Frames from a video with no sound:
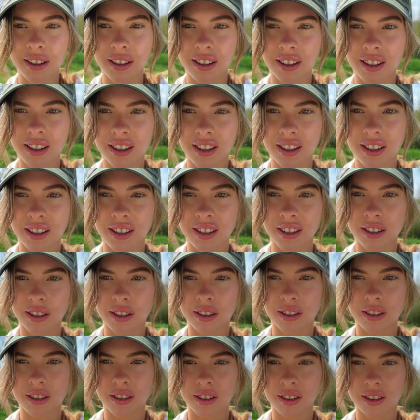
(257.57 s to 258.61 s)

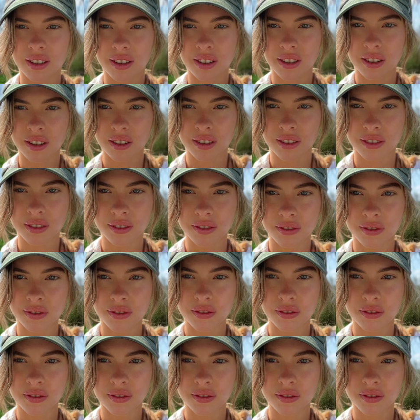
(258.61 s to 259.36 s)
Nothing is said.